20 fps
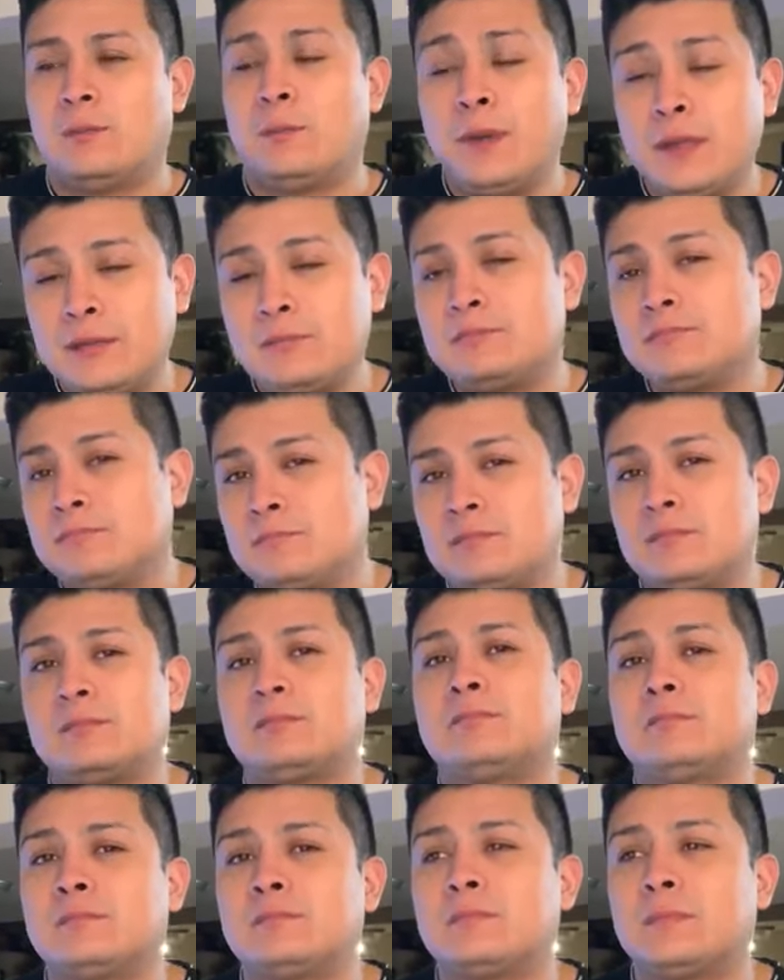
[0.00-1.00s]

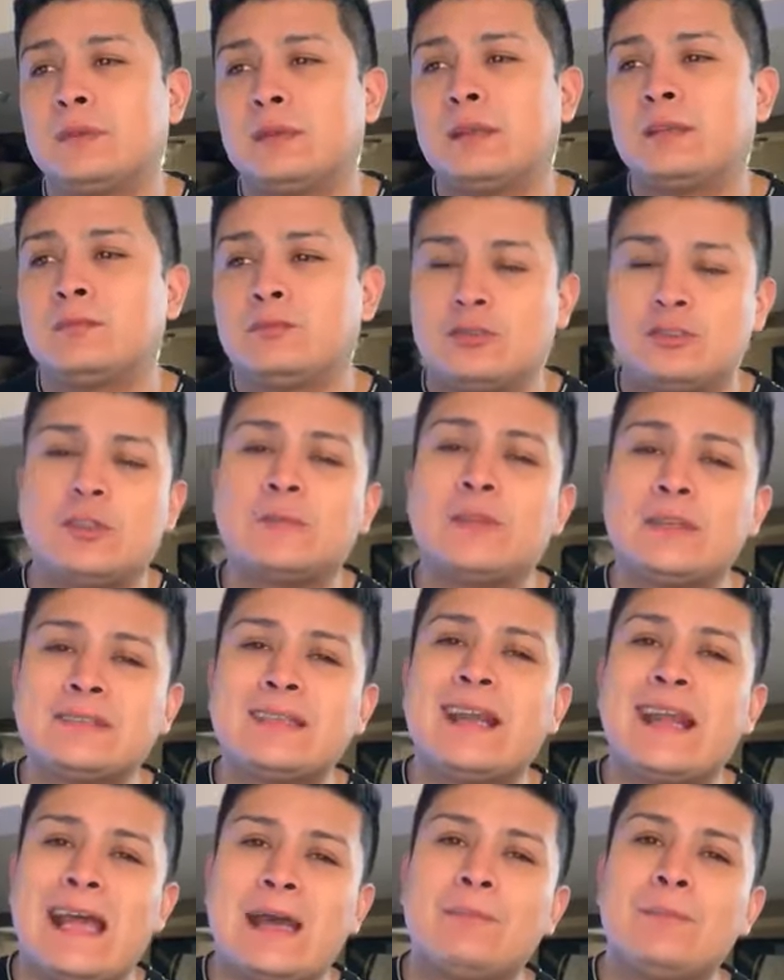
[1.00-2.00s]
But
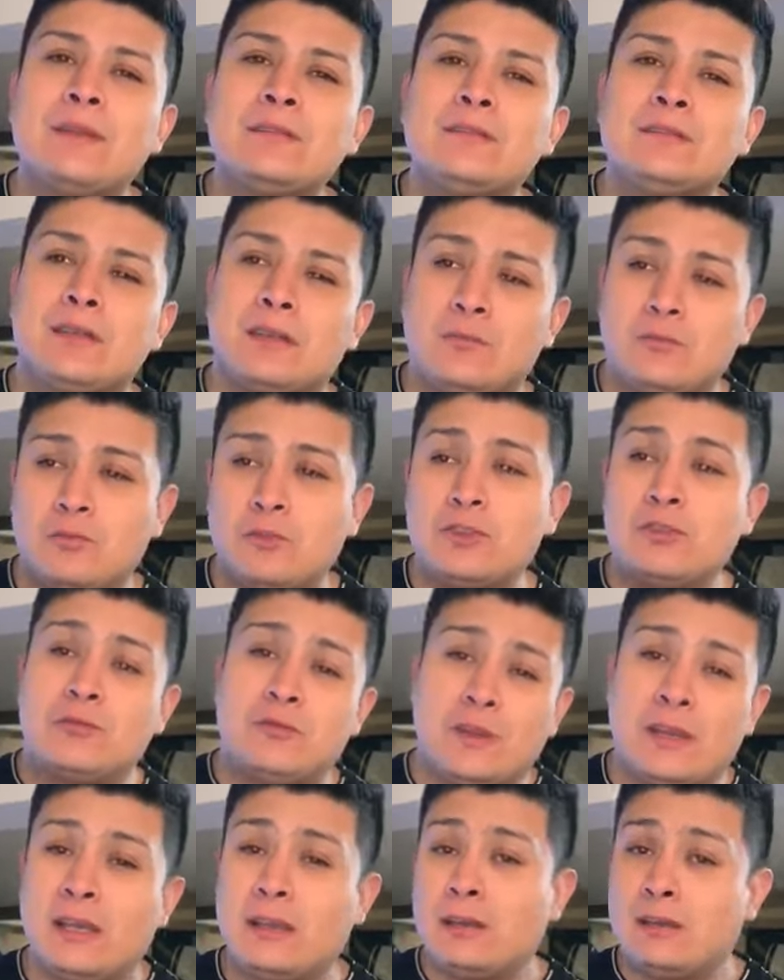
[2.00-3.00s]
sometimes that happens,
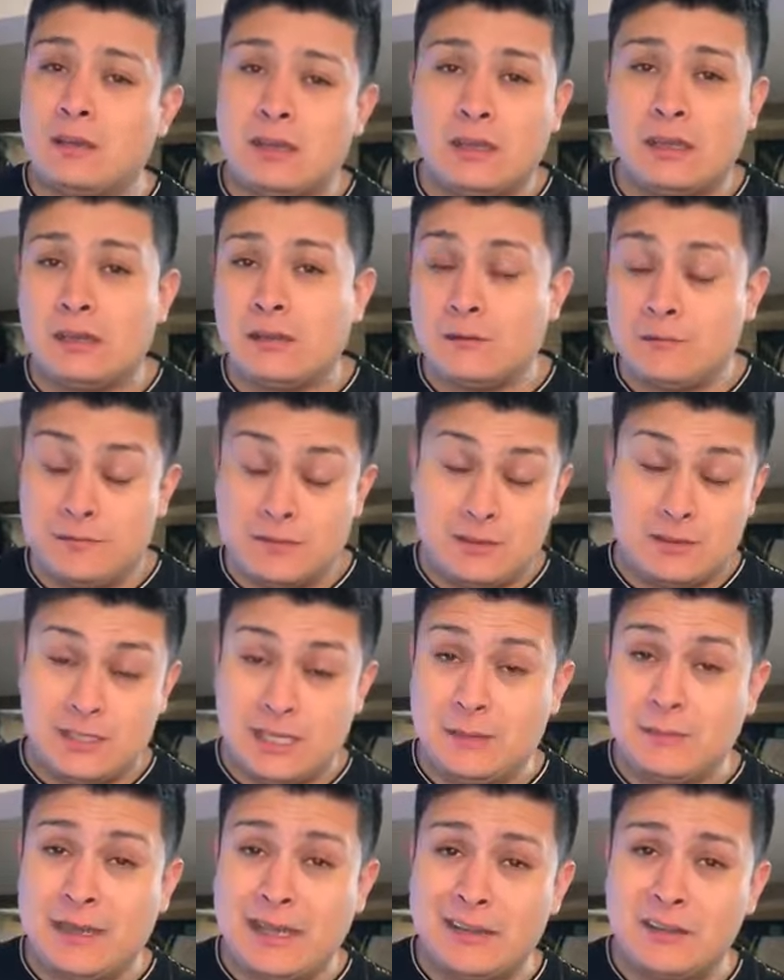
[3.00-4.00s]
that you find a lot
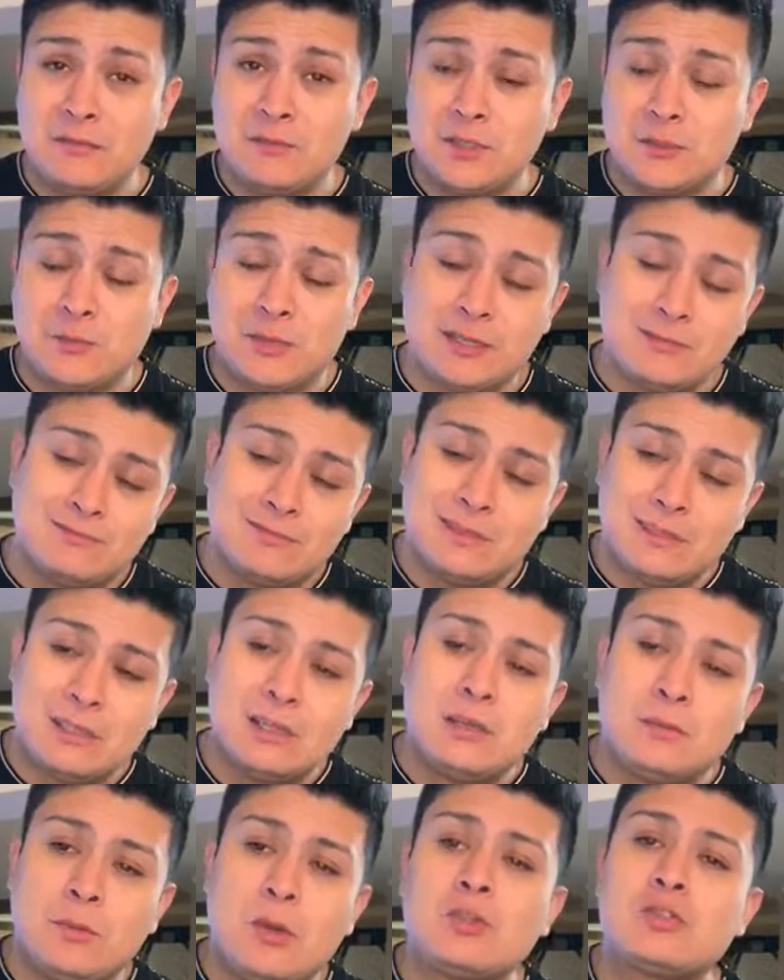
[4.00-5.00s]
of same items,
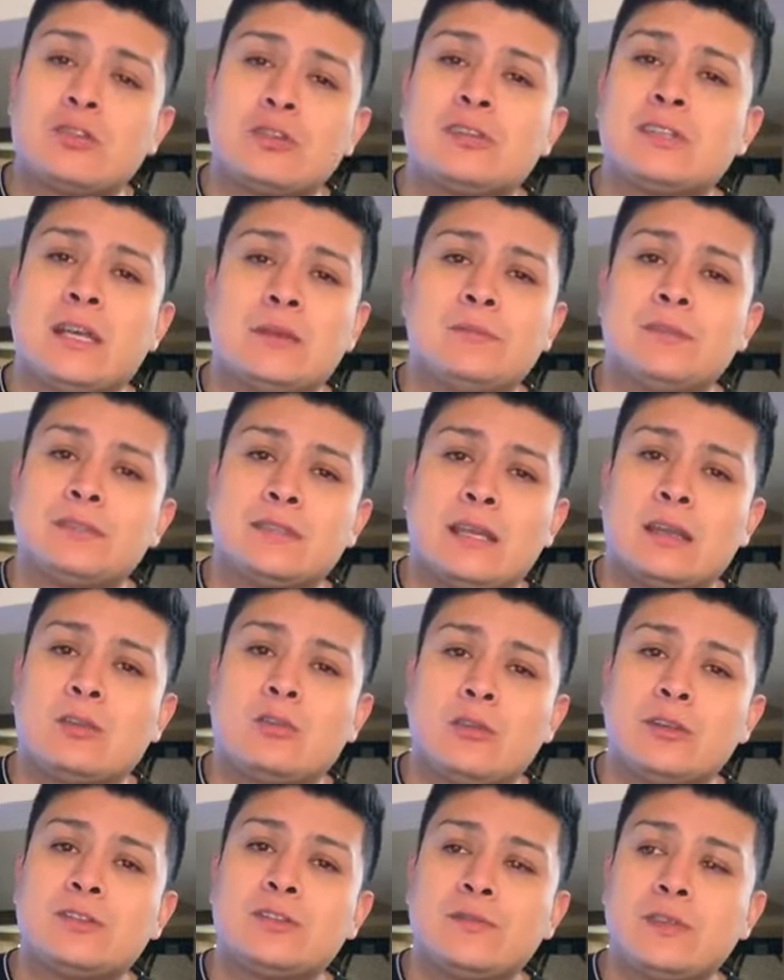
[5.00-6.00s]
but most of the time
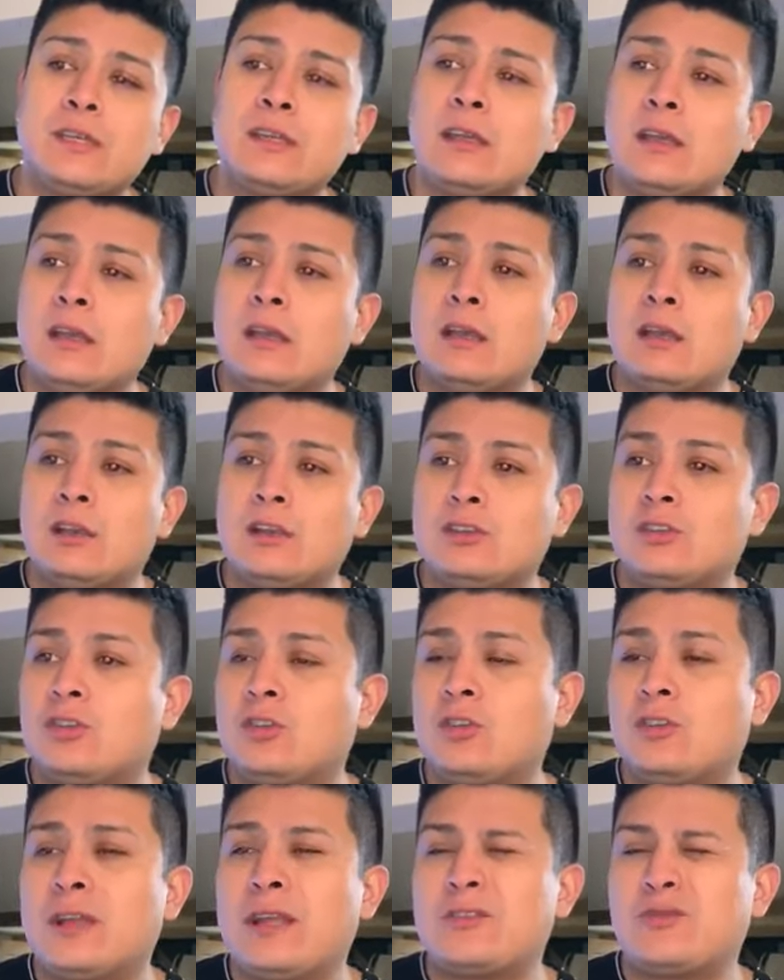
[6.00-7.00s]
it's not going to be.
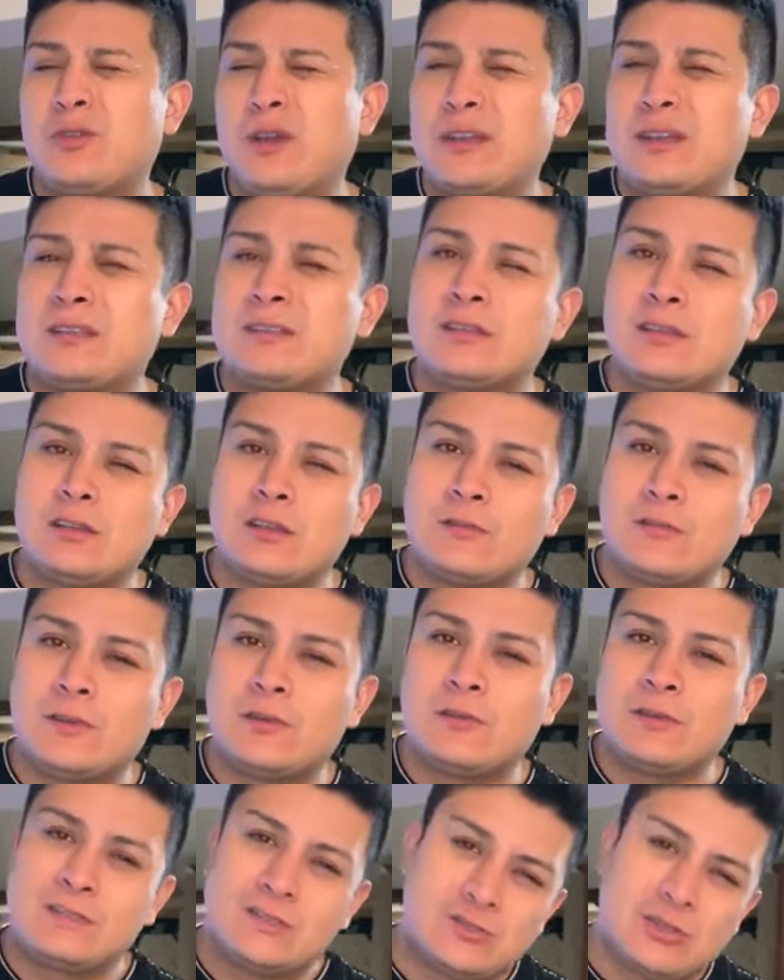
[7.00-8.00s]
So that's why this is
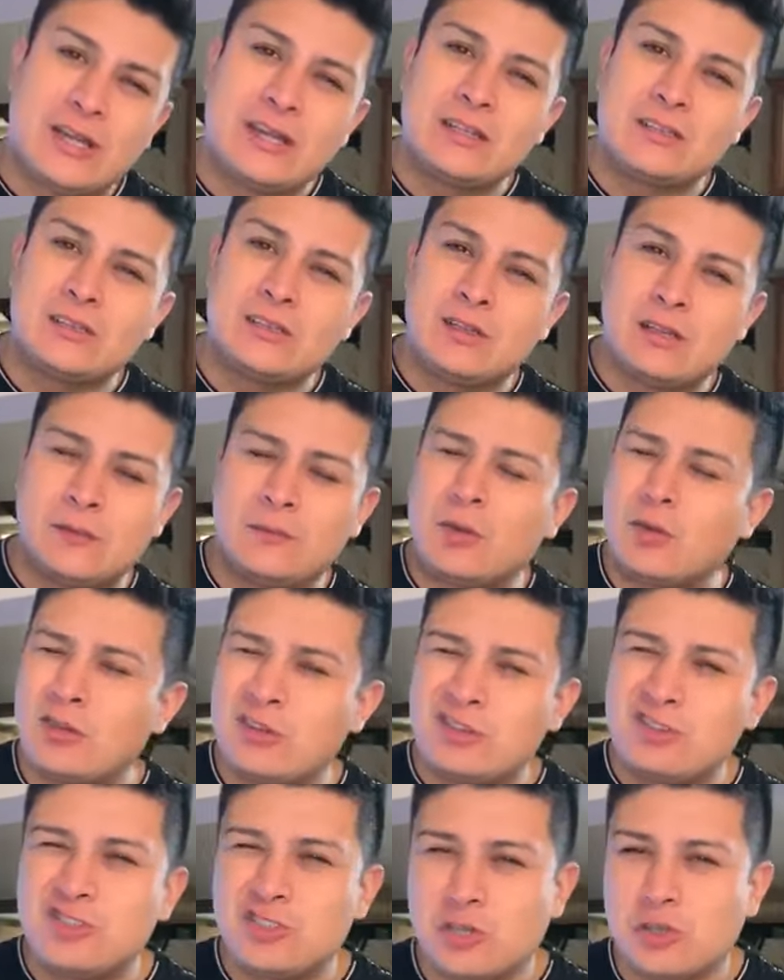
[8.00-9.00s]
a little bit of a strategy
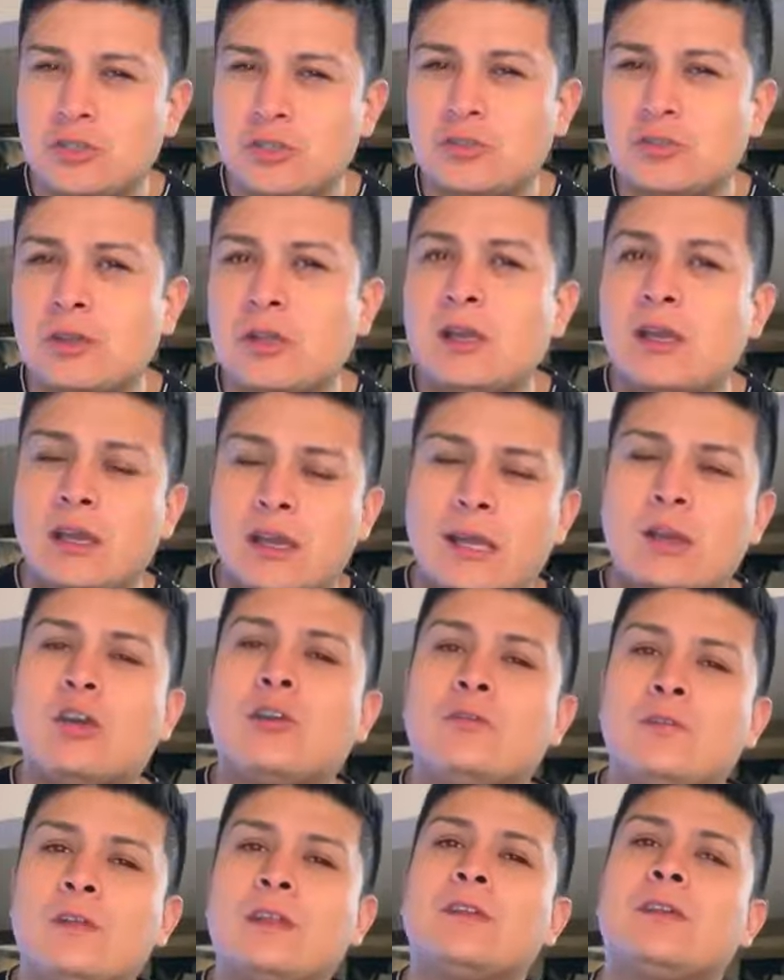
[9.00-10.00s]
that I'm to show you,
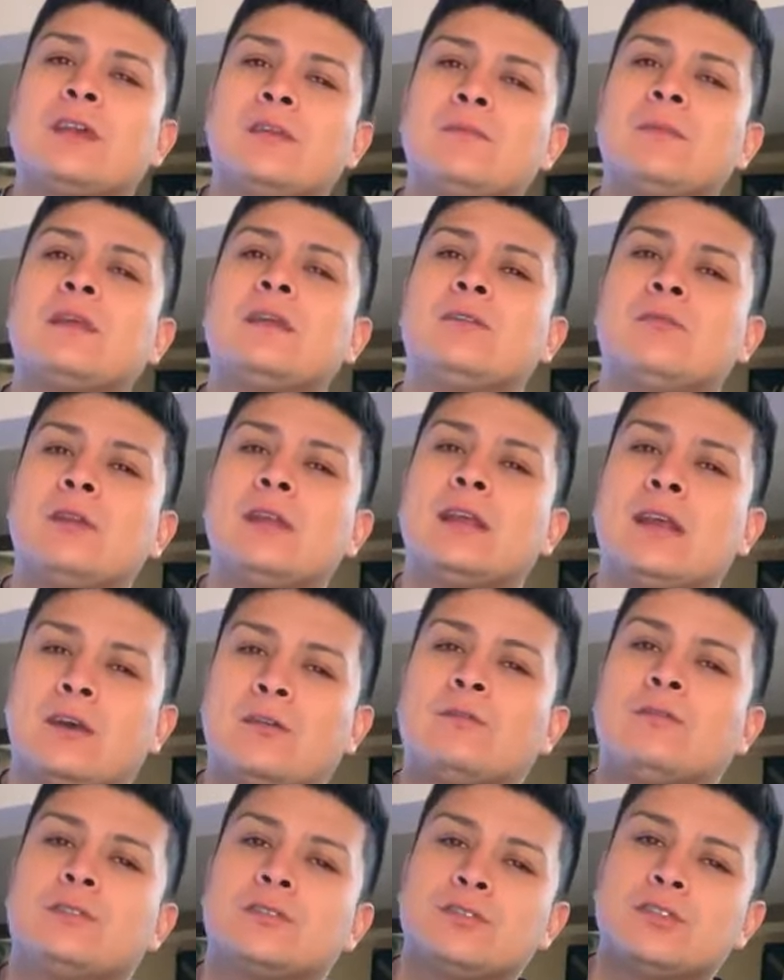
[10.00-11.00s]
and hopefully it can be
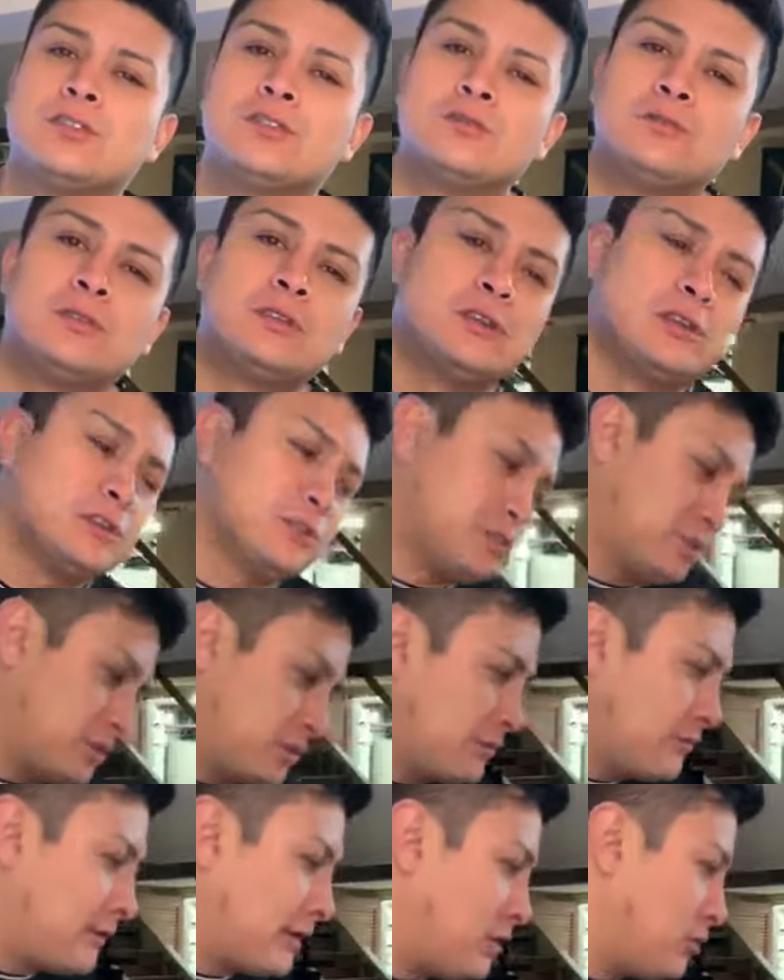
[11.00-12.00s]
really helpful to you.
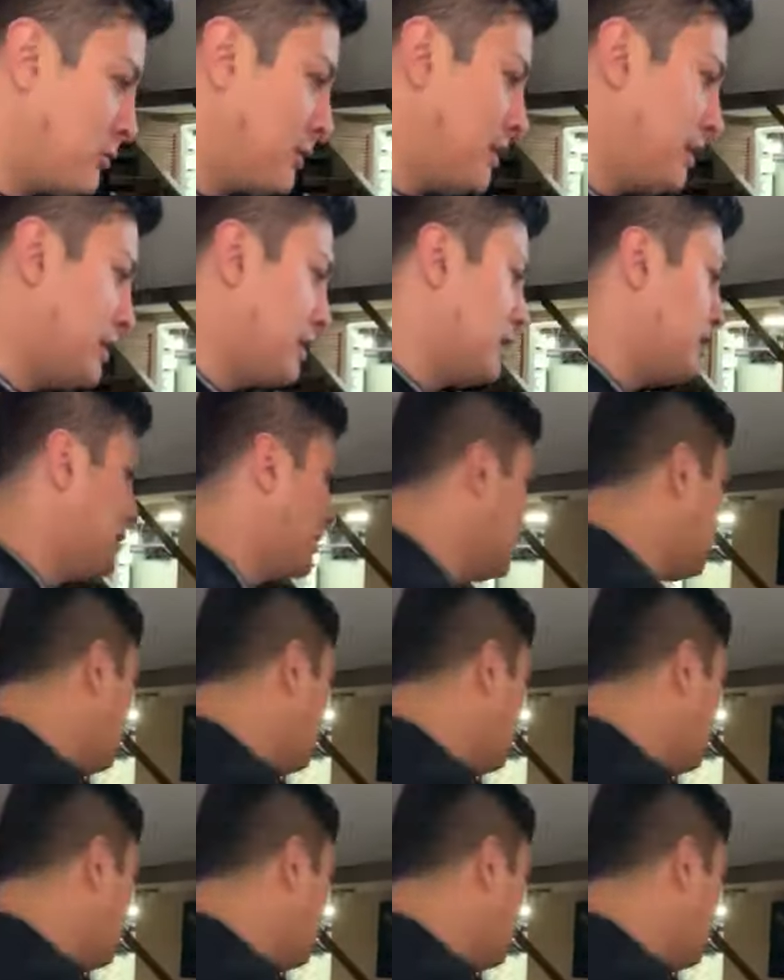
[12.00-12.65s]
So you can follow me